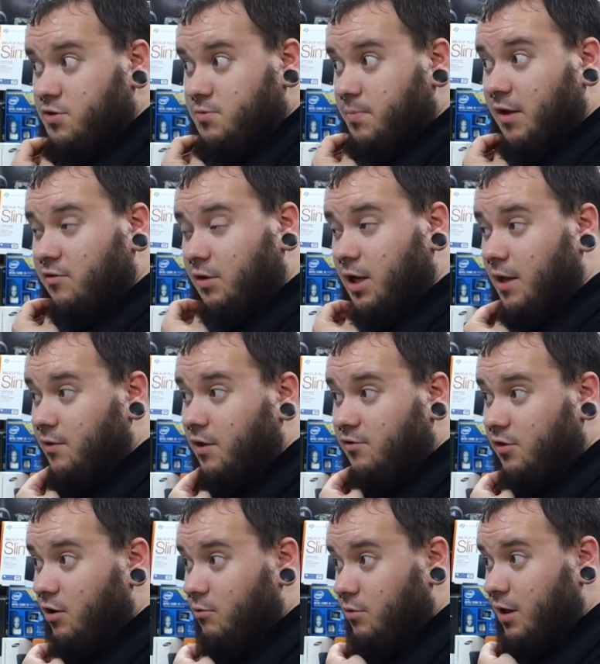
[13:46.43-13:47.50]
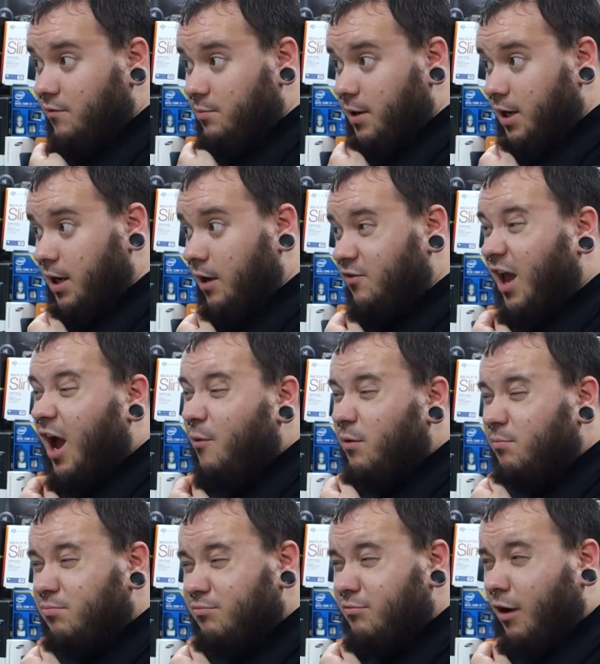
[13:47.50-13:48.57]
just basically get this, and you don't really have to buy a case. I
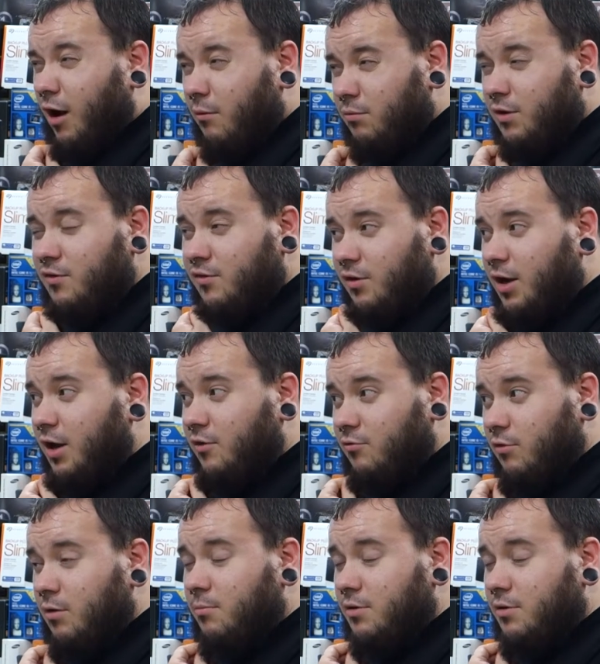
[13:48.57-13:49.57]
would probably still get a screen